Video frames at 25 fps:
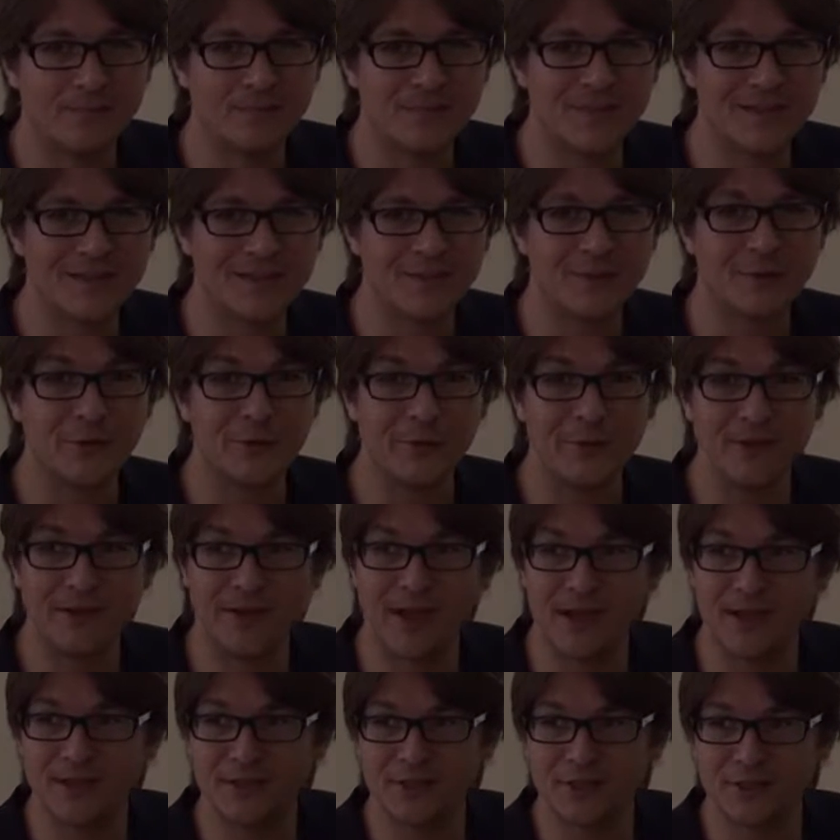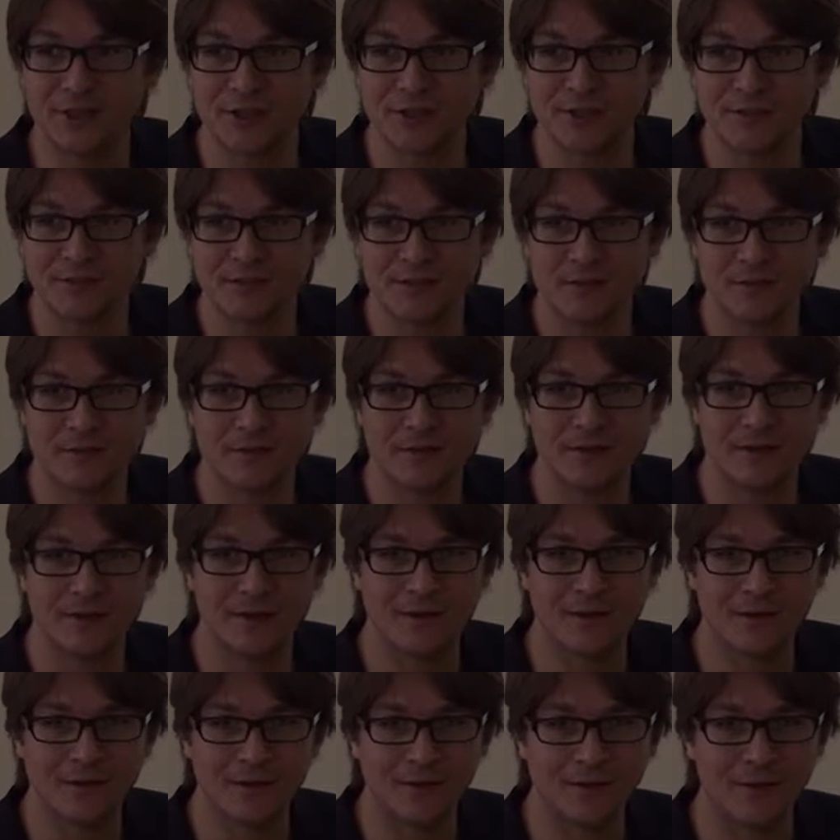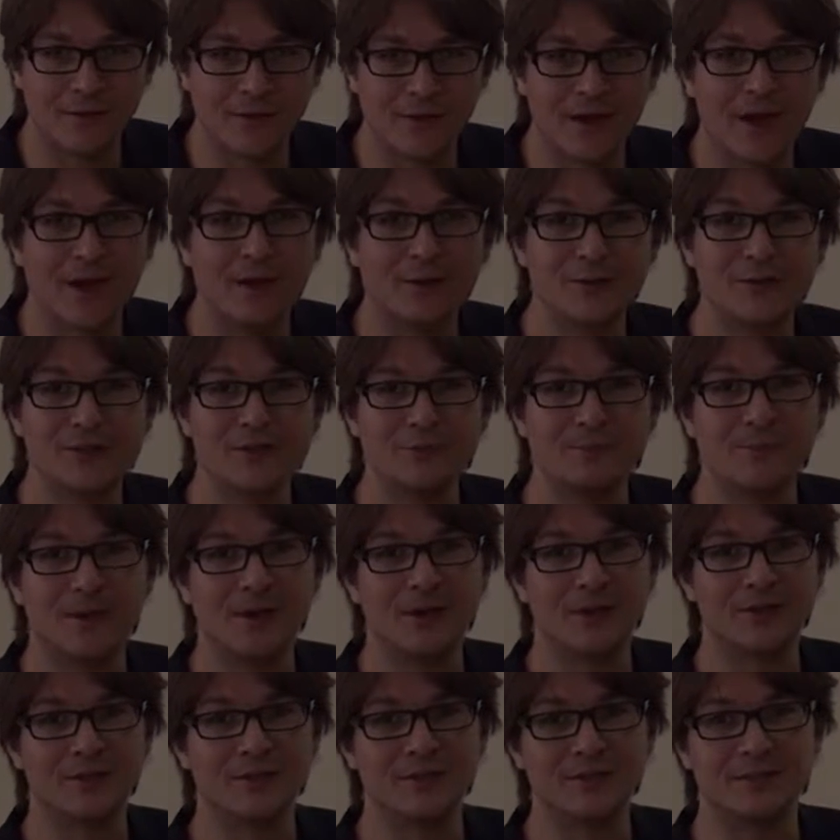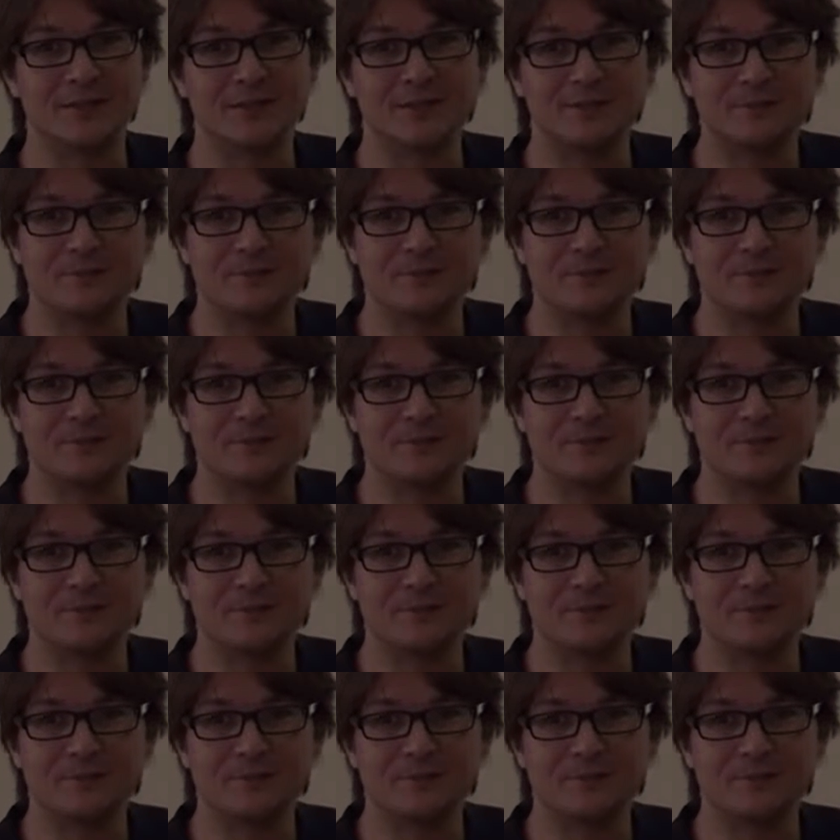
discrimination on the housing market.